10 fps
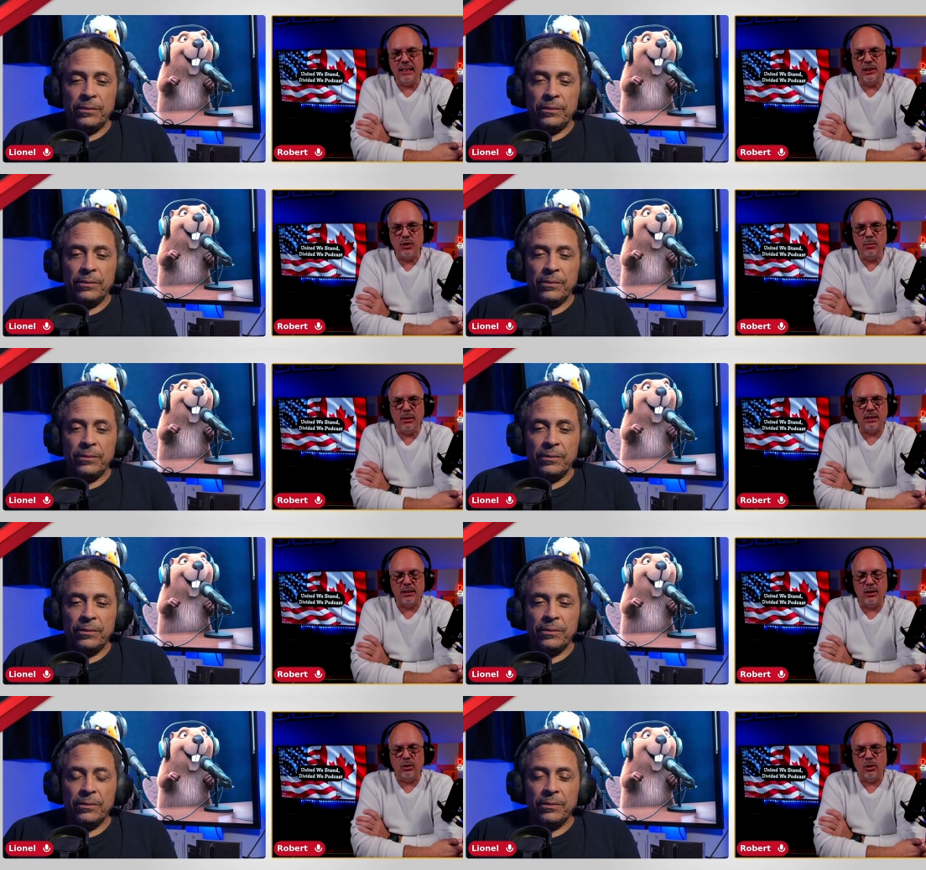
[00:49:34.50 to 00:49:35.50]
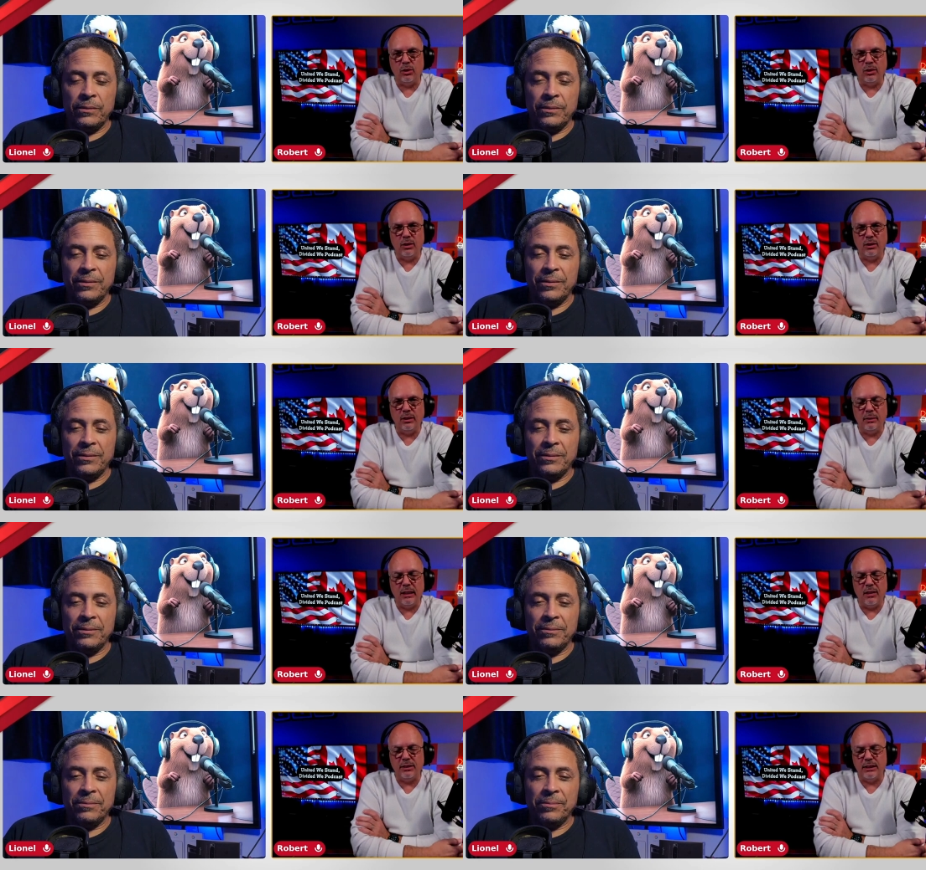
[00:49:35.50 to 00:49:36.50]
Speaker 1: next few months go rolling on. I
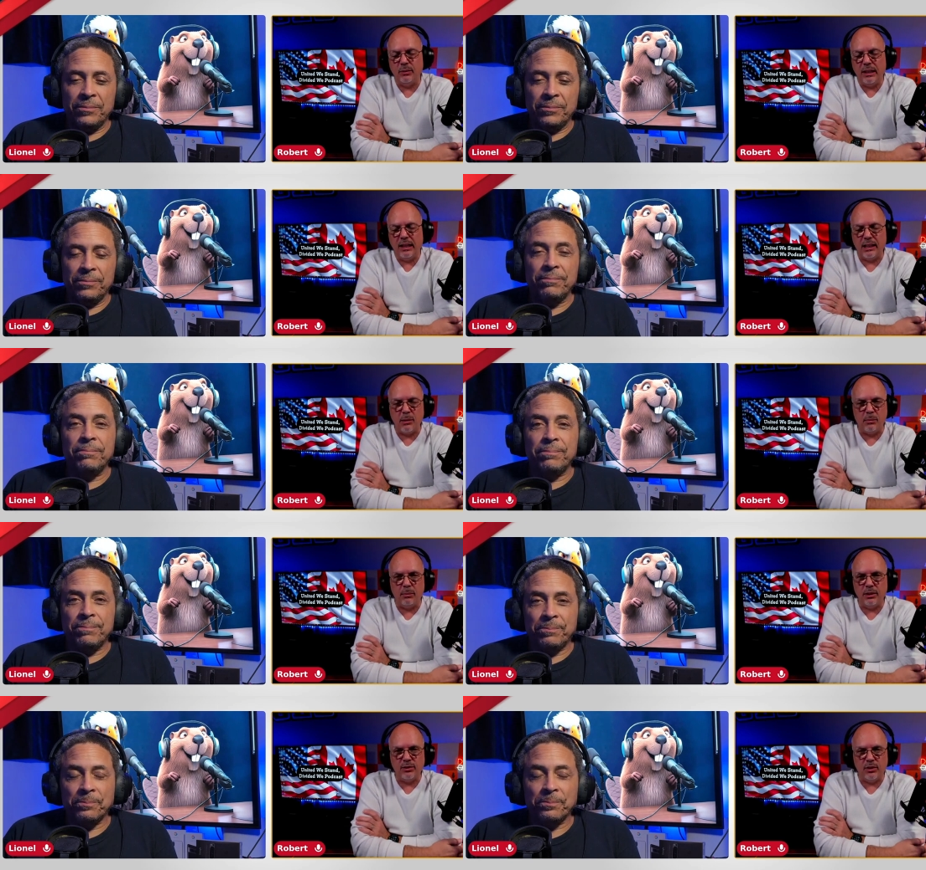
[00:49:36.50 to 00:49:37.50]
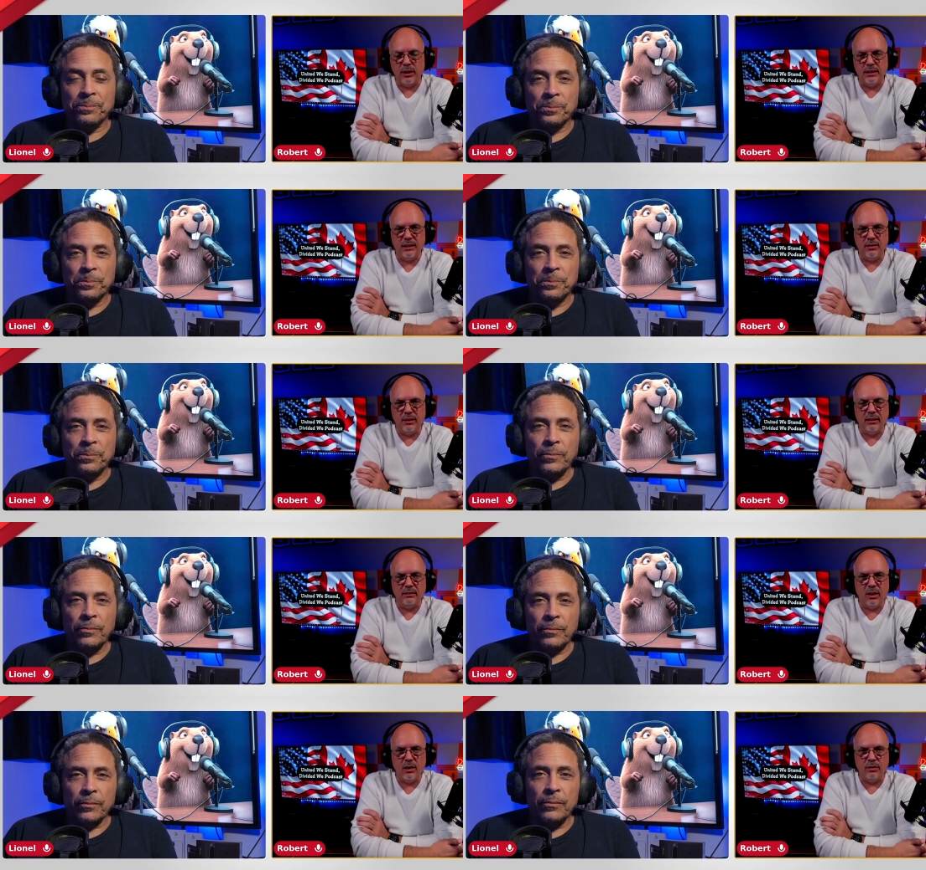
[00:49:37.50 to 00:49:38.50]
mean, obviously, we got a couple months before he's even
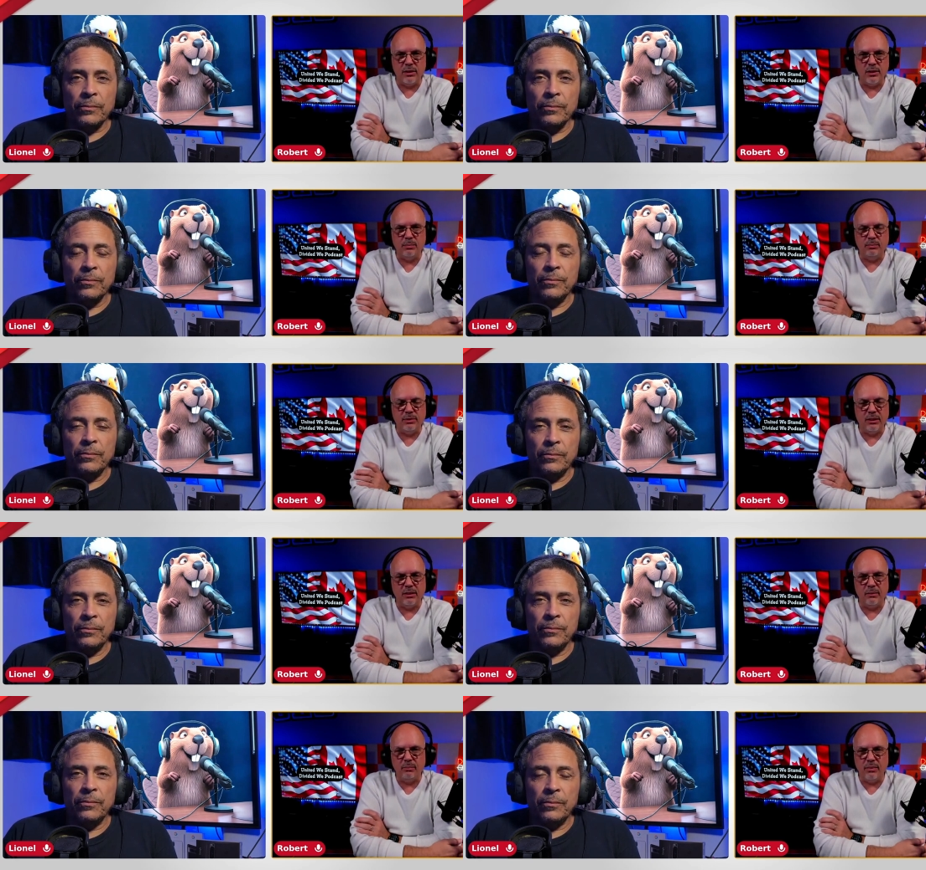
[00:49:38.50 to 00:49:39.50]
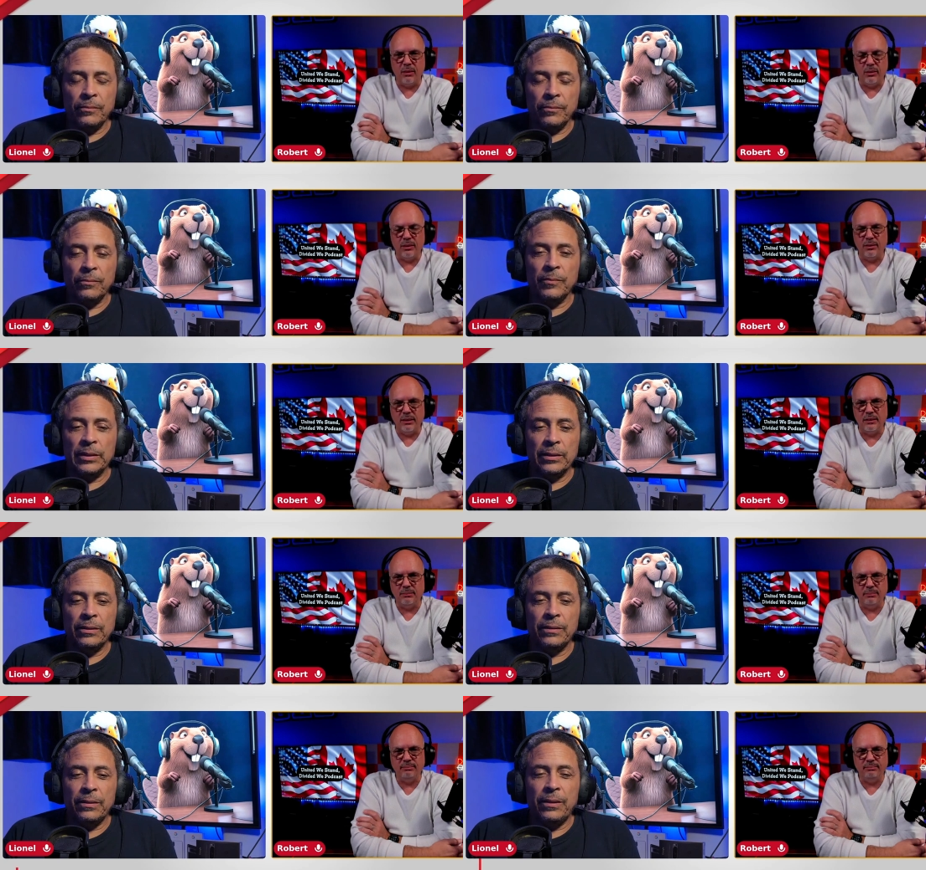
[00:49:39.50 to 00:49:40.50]
in office, so we'll
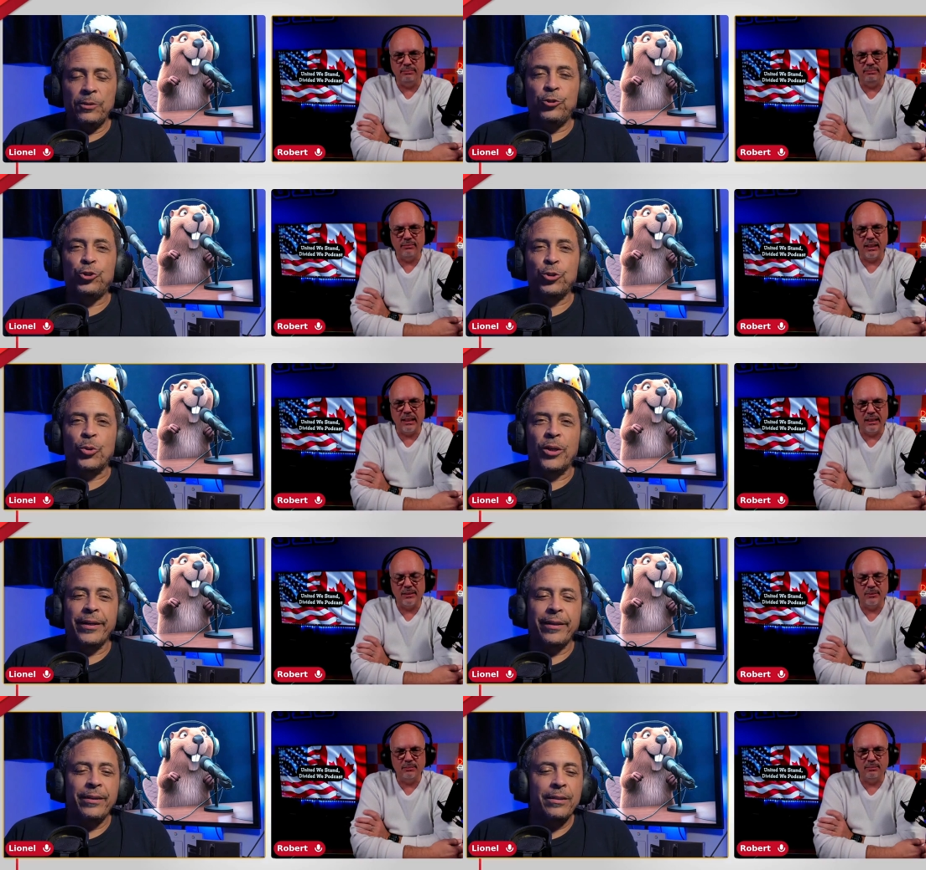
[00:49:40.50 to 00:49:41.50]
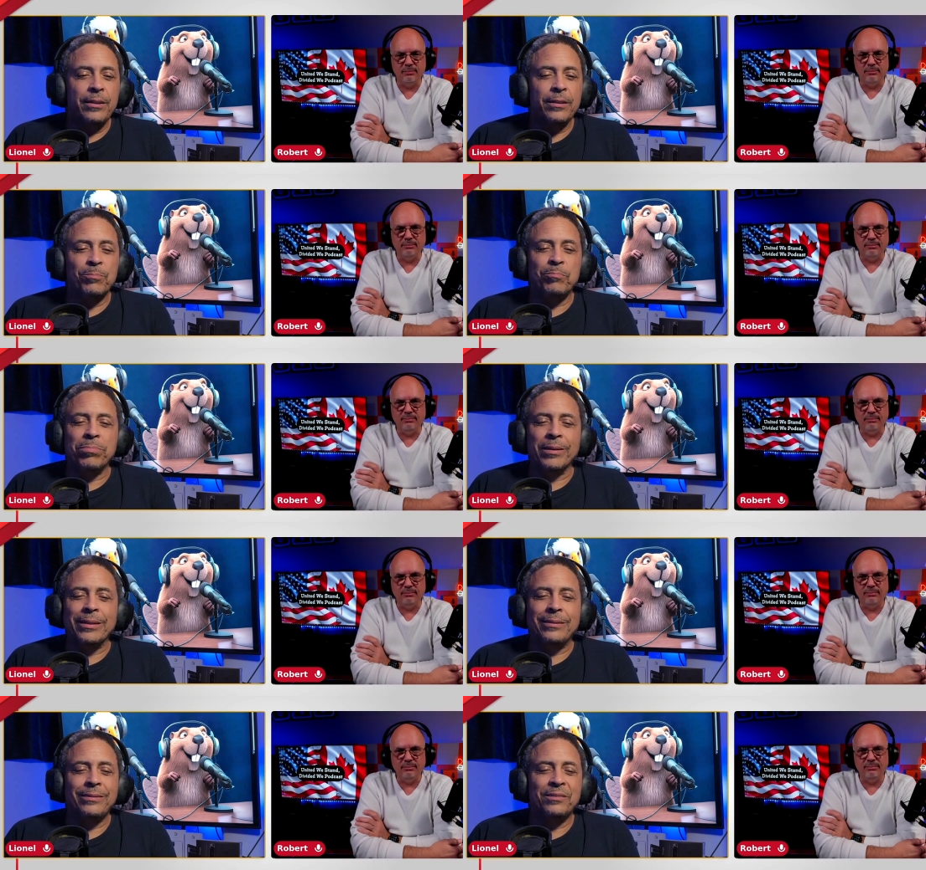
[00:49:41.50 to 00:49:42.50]
Speaker 2: enjoy the
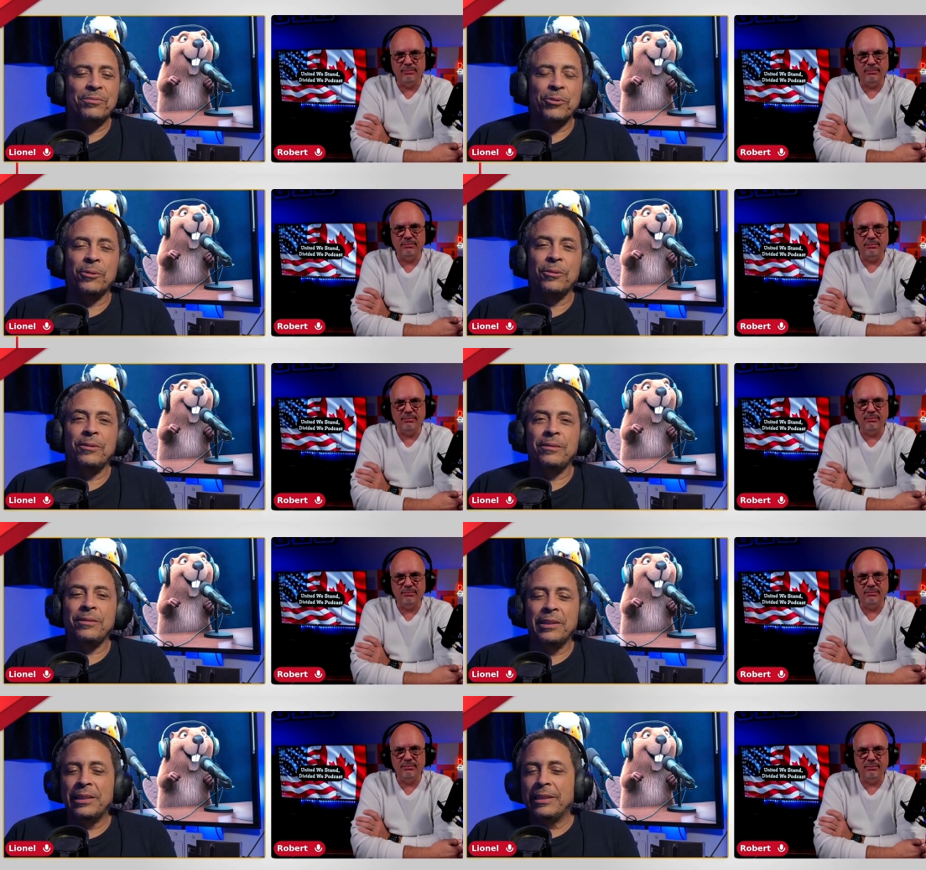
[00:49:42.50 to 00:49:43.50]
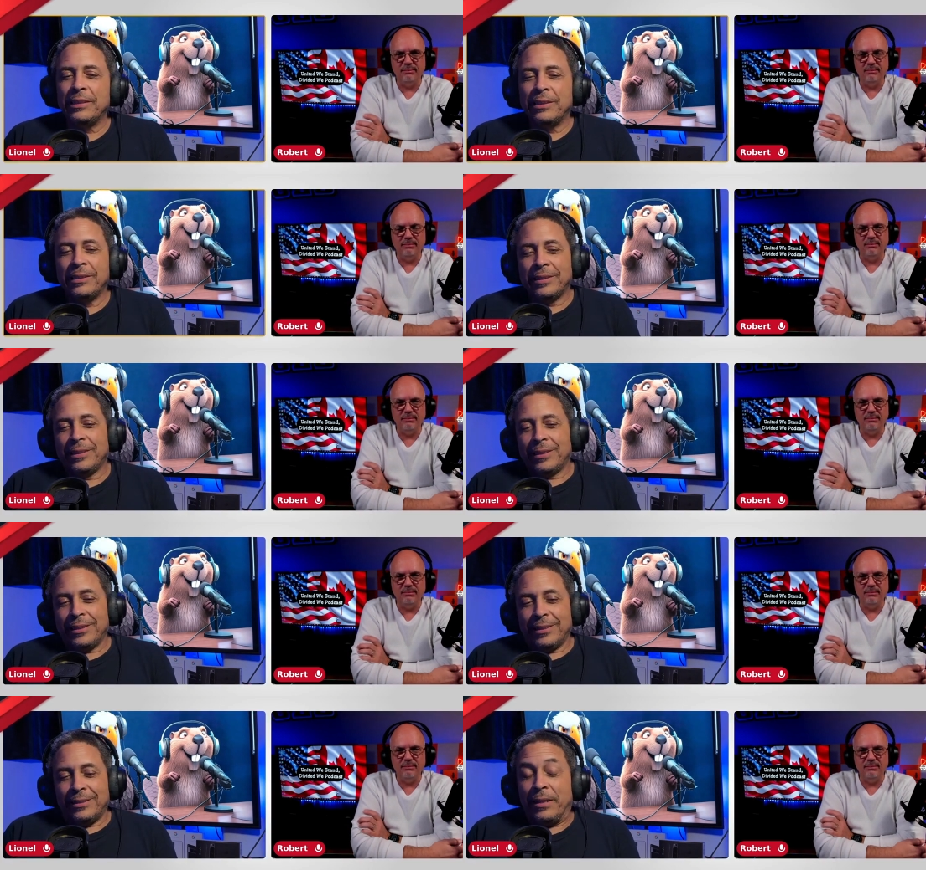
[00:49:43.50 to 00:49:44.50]
blissful.
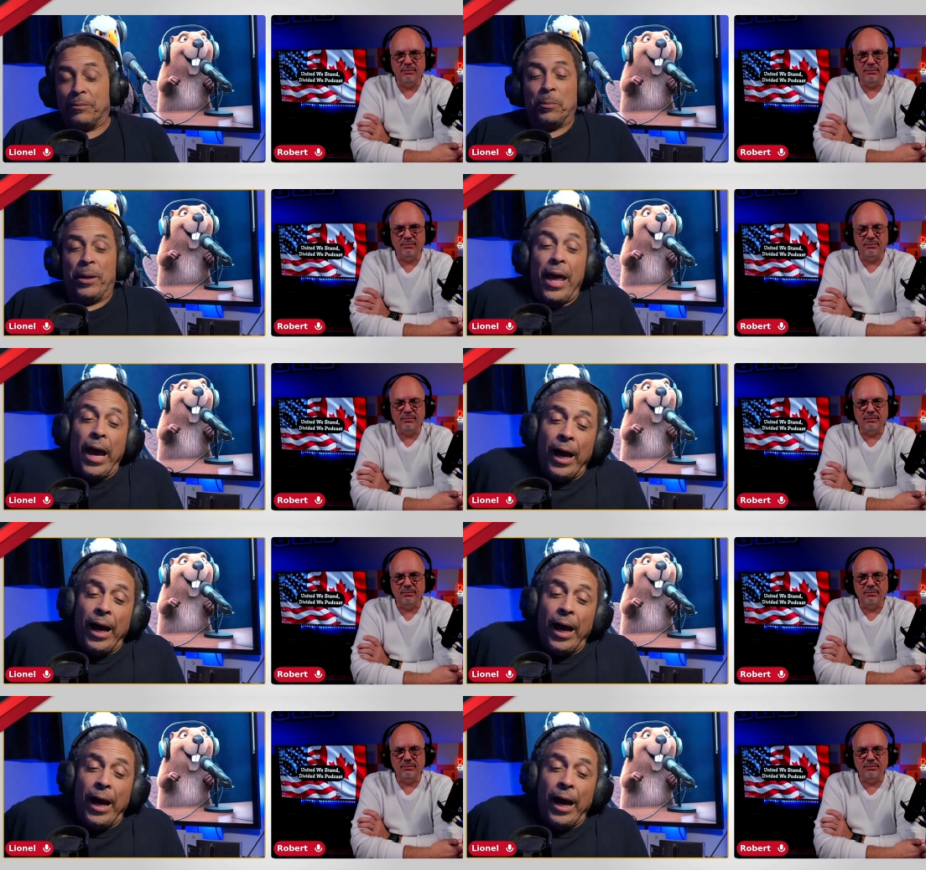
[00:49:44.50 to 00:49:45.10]
Never mind.